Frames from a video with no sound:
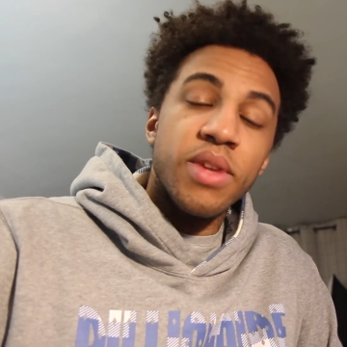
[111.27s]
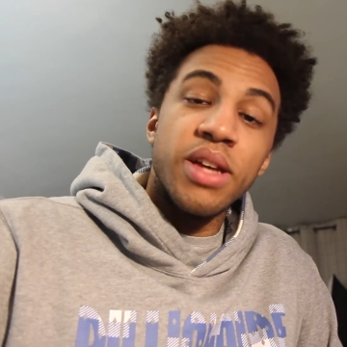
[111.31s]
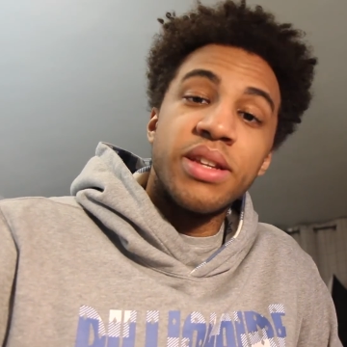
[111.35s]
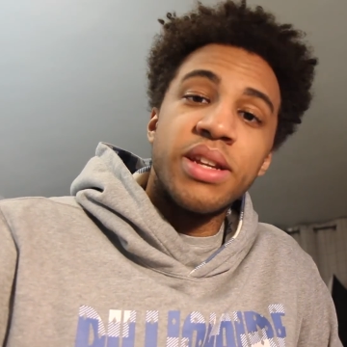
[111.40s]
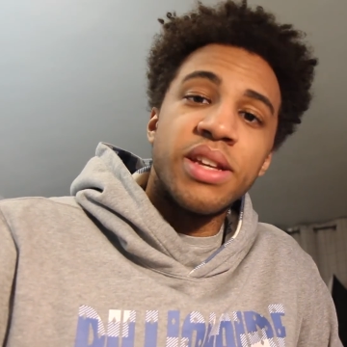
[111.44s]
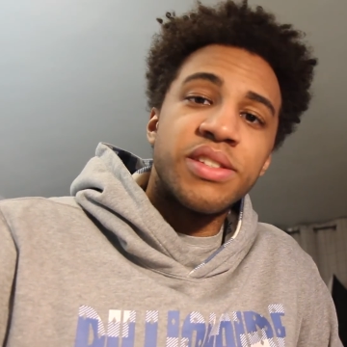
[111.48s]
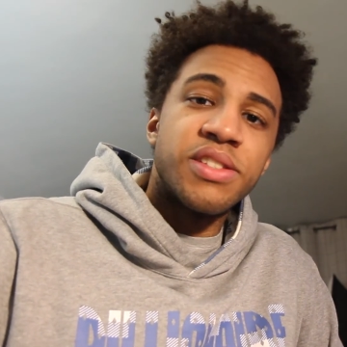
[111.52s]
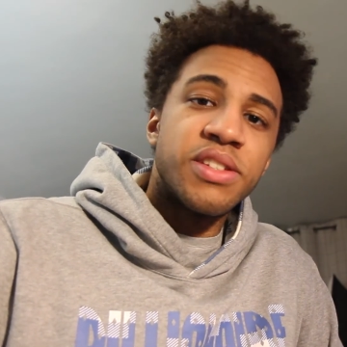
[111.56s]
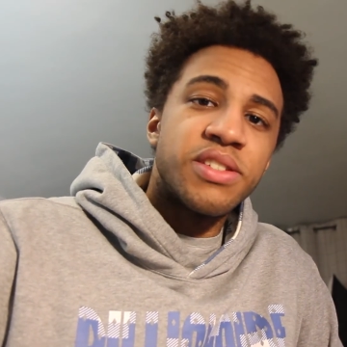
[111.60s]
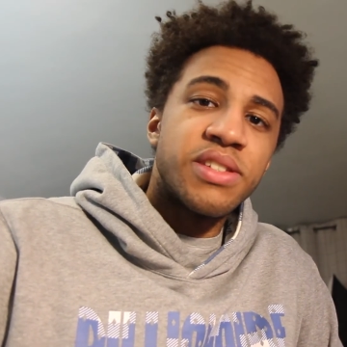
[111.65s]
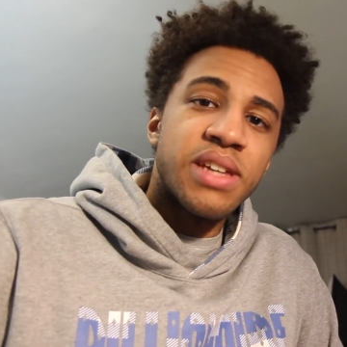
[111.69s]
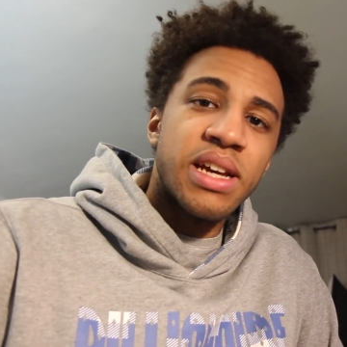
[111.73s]
And
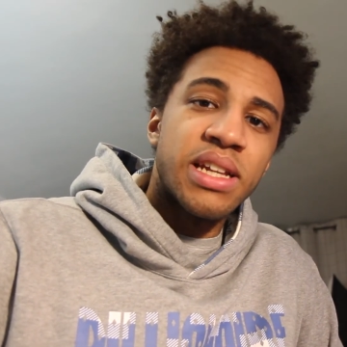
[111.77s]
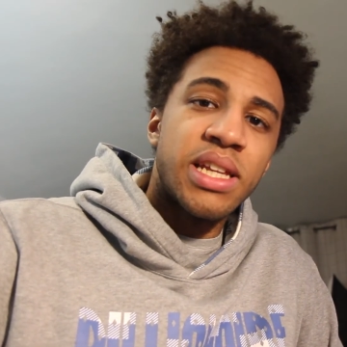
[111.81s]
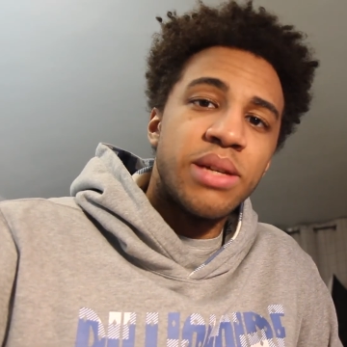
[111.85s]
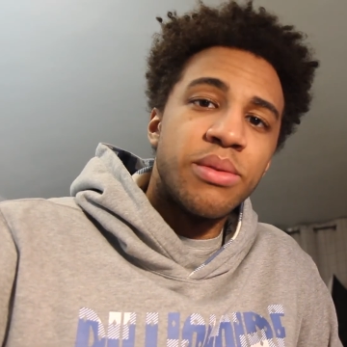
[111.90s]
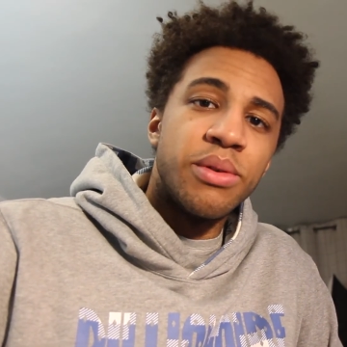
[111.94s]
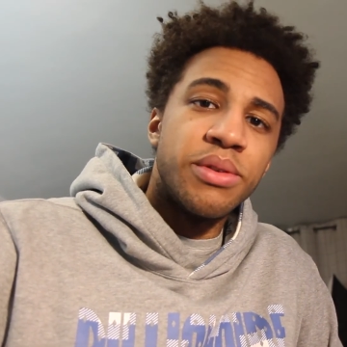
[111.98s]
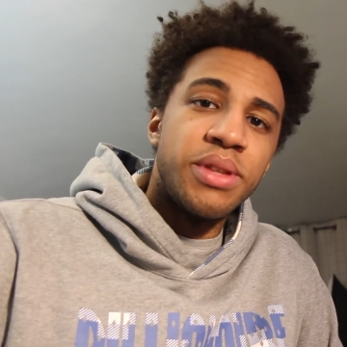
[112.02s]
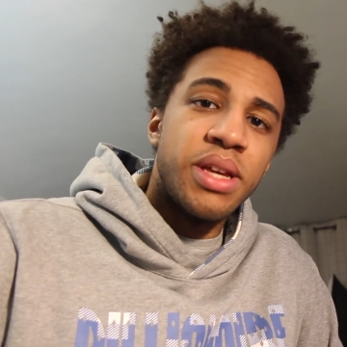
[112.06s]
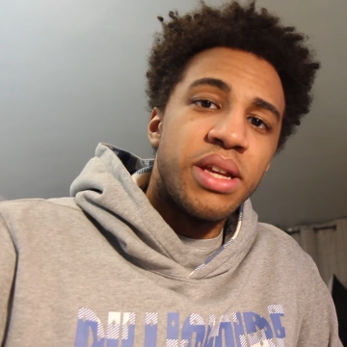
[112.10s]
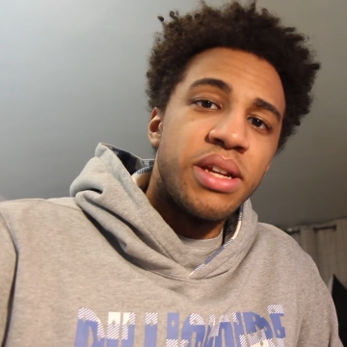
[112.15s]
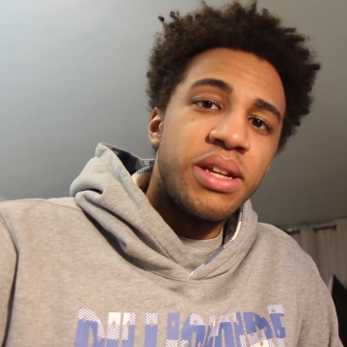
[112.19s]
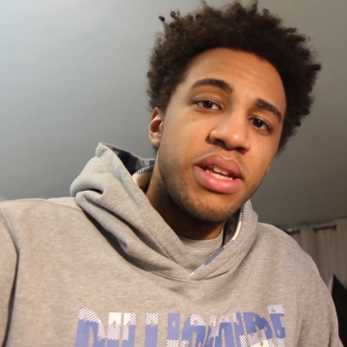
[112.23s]
that's
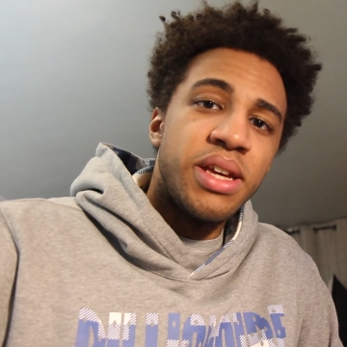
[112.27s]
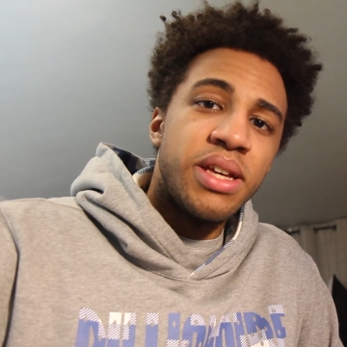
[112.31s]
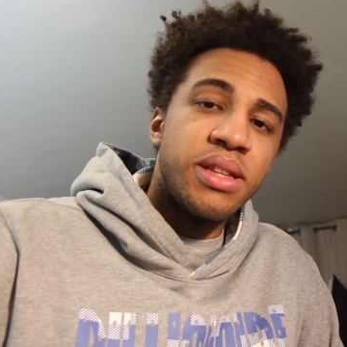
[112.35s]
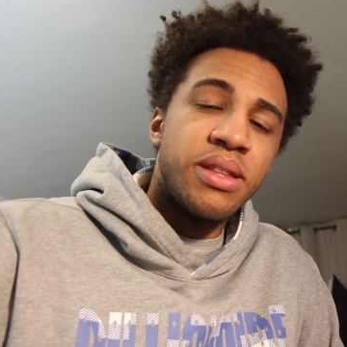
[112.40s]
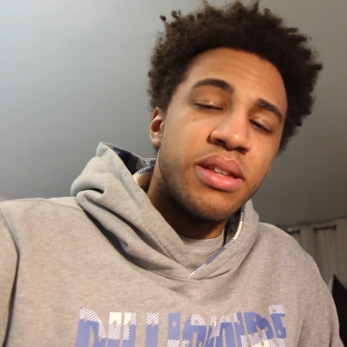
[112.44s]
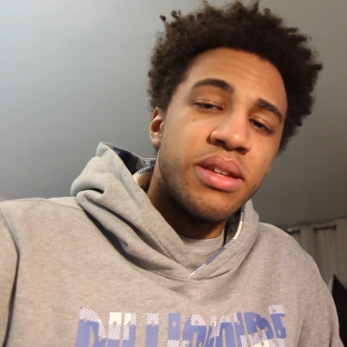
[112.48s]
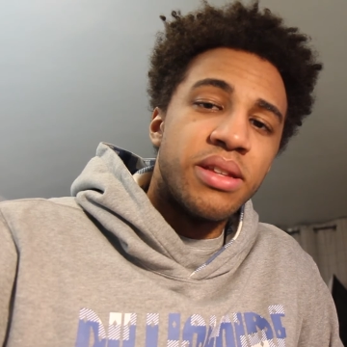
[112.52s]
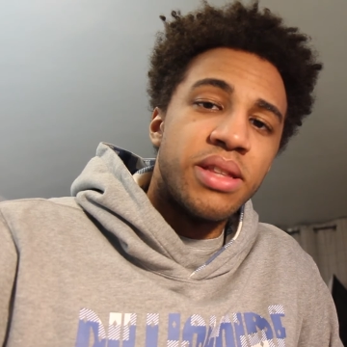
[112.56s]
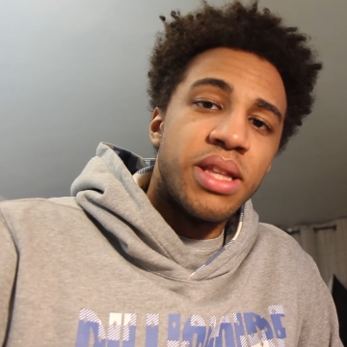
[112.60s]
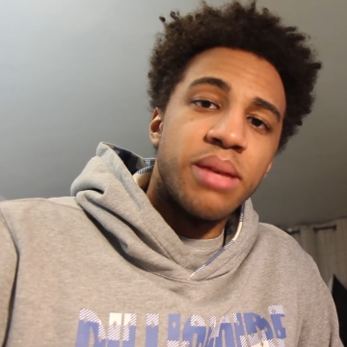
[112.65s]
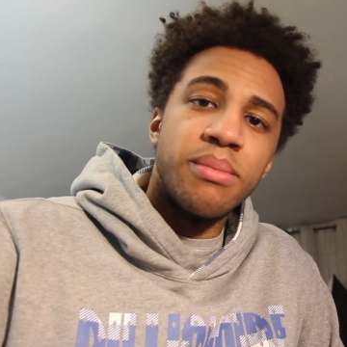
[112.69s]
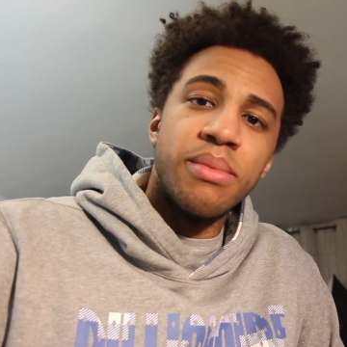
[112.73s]
exactly what they
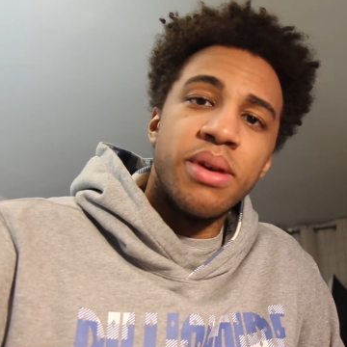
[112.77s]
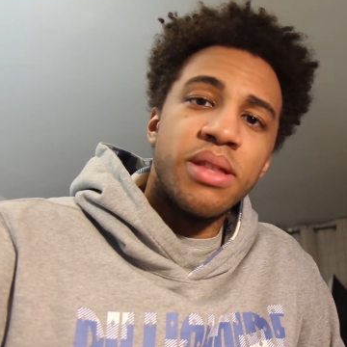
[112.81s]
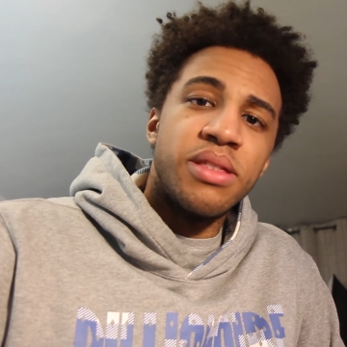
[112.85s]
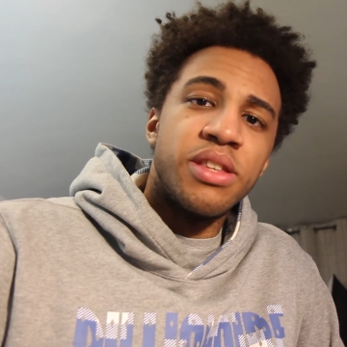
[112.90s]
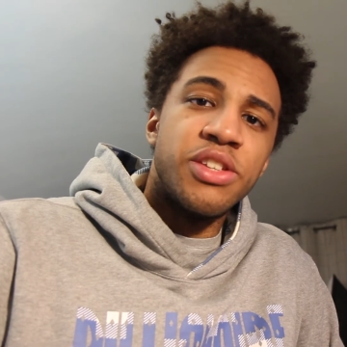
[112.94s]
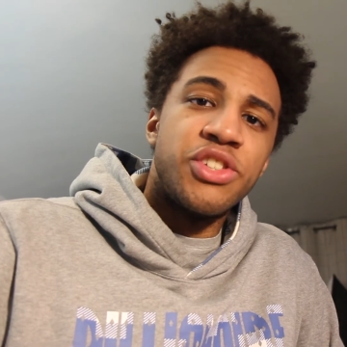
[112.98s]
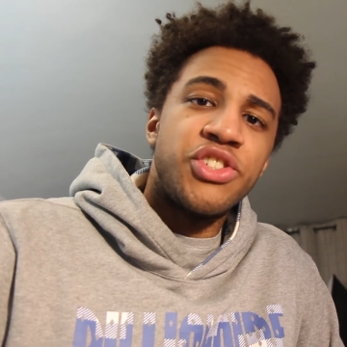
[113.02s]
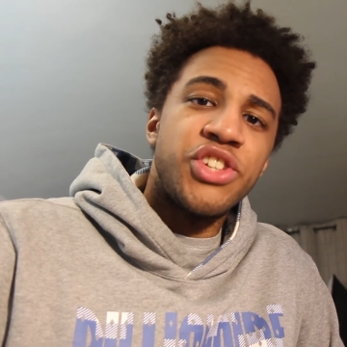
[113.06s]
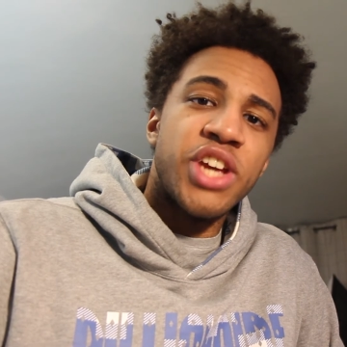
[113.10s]
did. They made this